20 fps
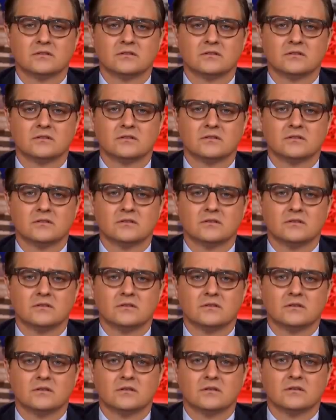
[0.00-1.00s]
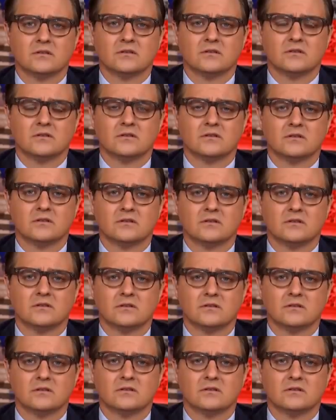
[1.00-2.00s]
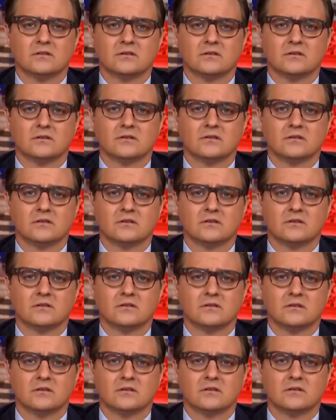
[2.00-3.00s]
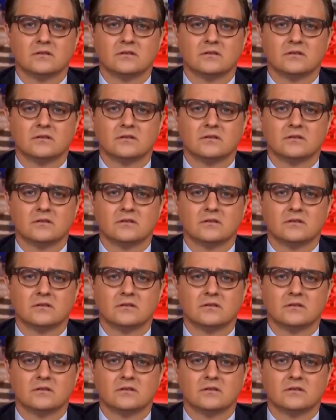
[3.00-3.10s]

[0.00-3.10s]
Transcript: [no speech]